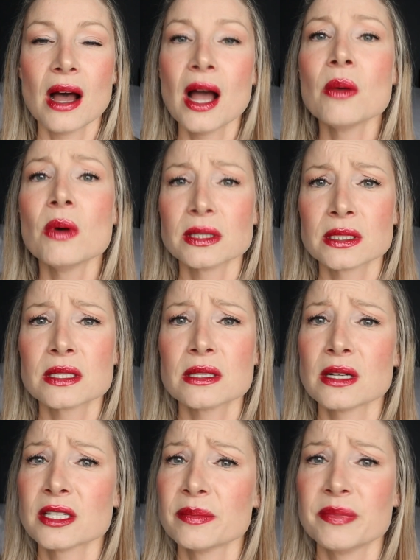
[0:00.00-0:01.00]
I want the
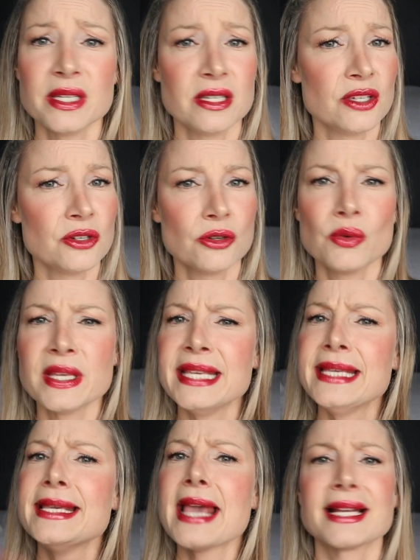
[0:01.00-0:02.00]
song to be, you know,
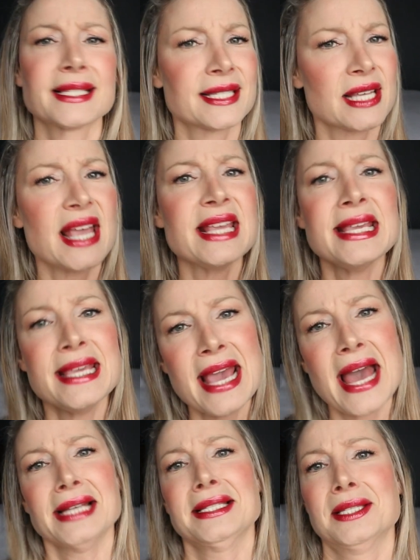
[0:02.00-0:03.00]
yes,
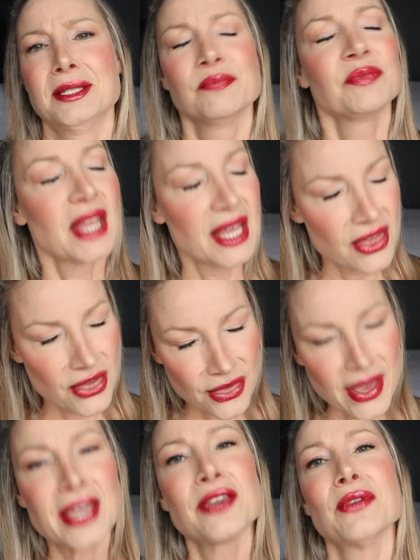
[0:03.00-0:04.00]
yes,
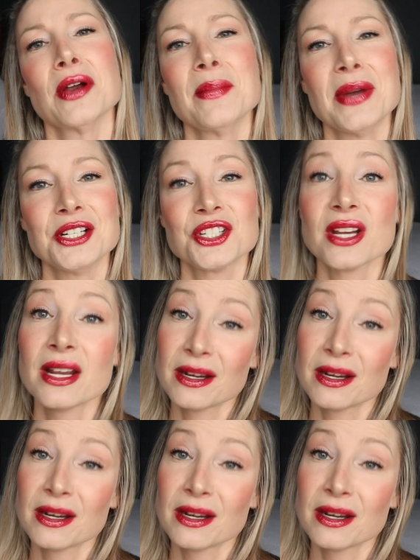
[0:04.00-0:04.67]
thank you very much.